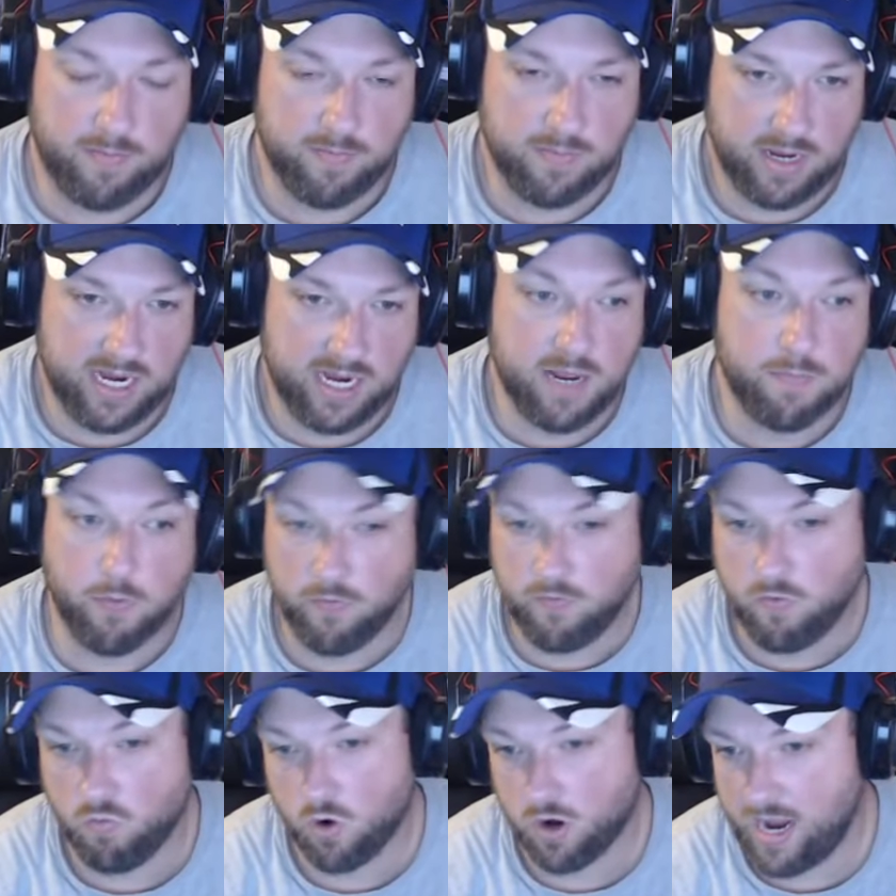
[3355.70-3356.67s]
Any
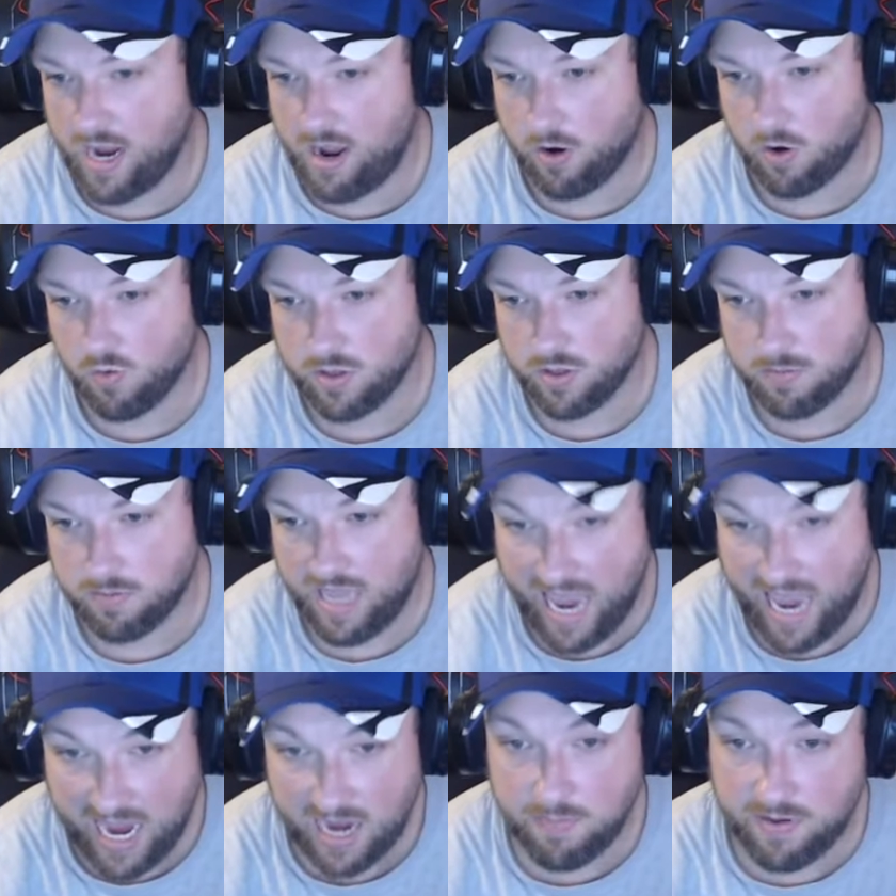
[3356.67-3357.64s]
proof of work algorithm
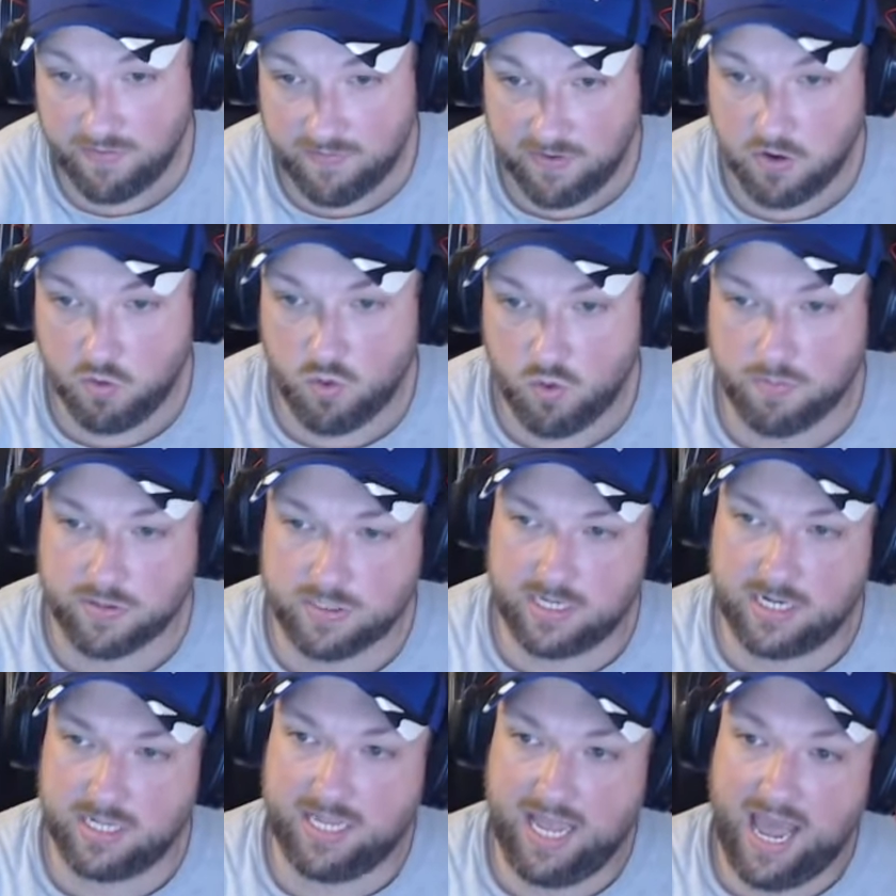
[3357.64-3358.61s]
can be
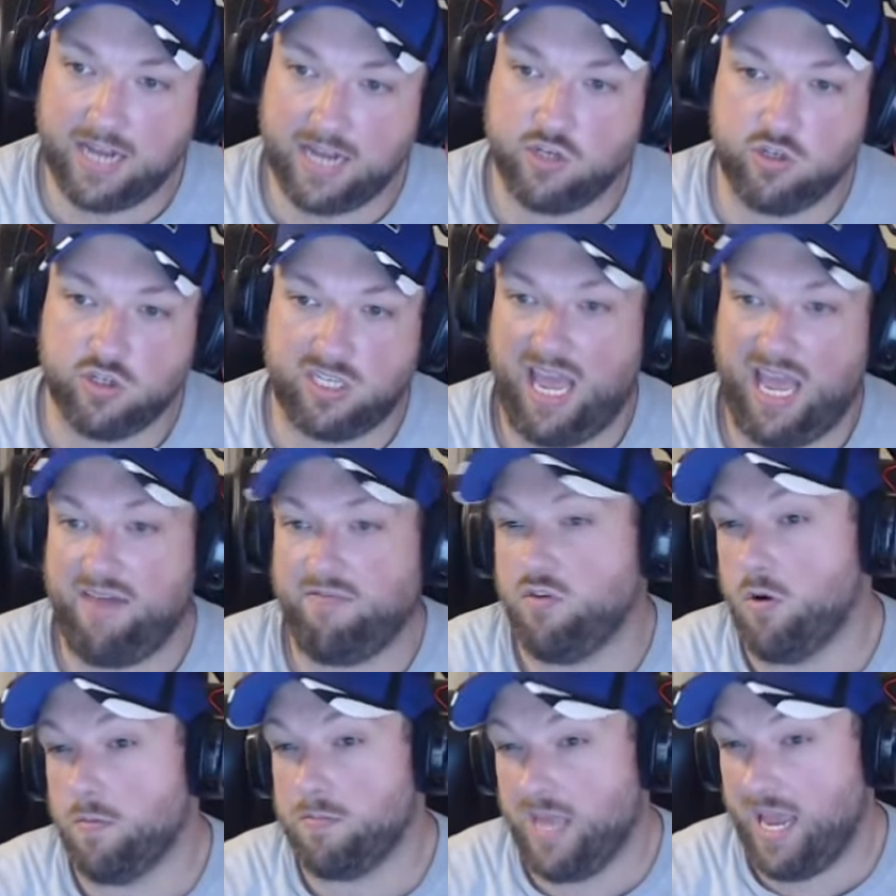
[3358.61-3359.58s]
51% attacked. You just have
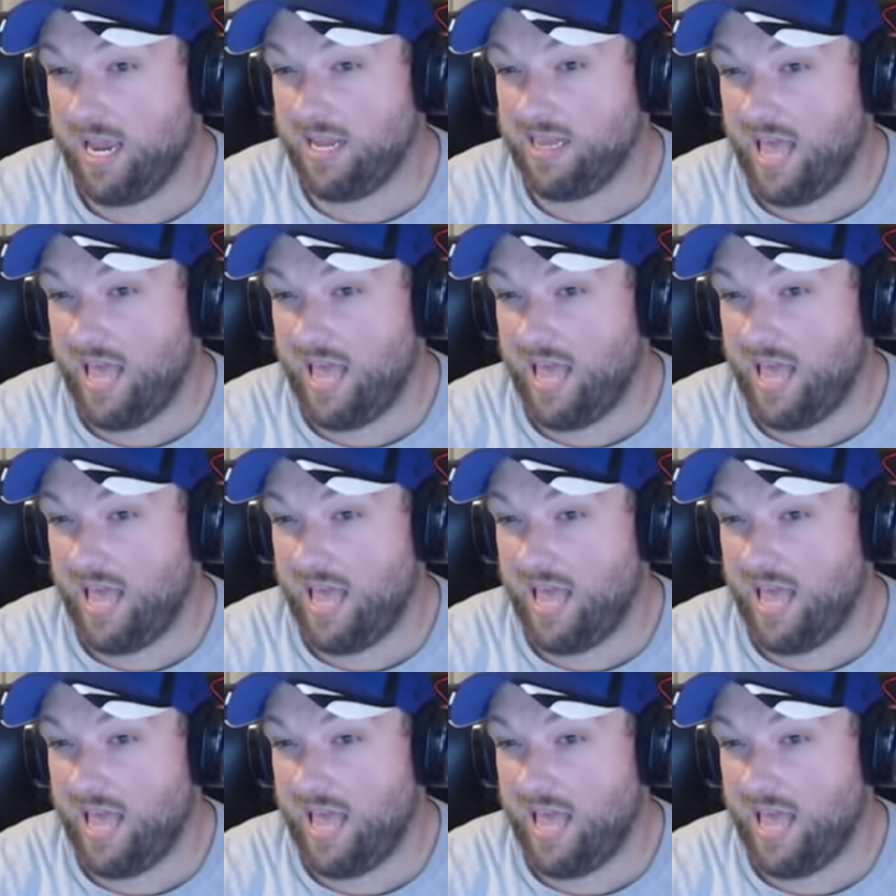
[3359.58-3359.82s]
to obtain the